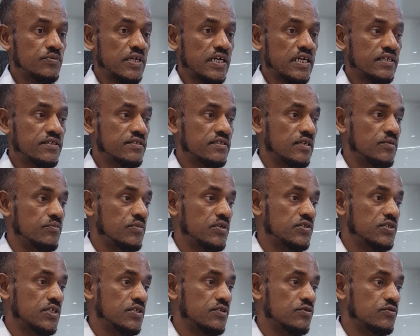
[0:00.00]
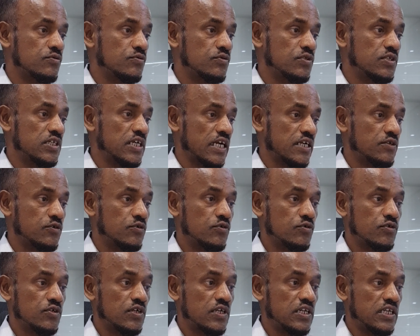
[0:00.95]
at submission to the
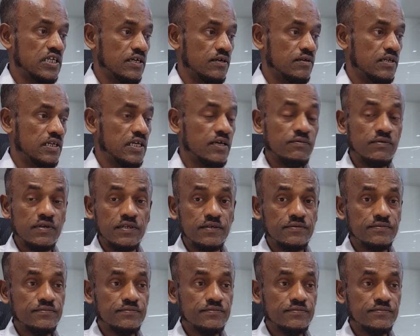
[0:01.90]
editorial level.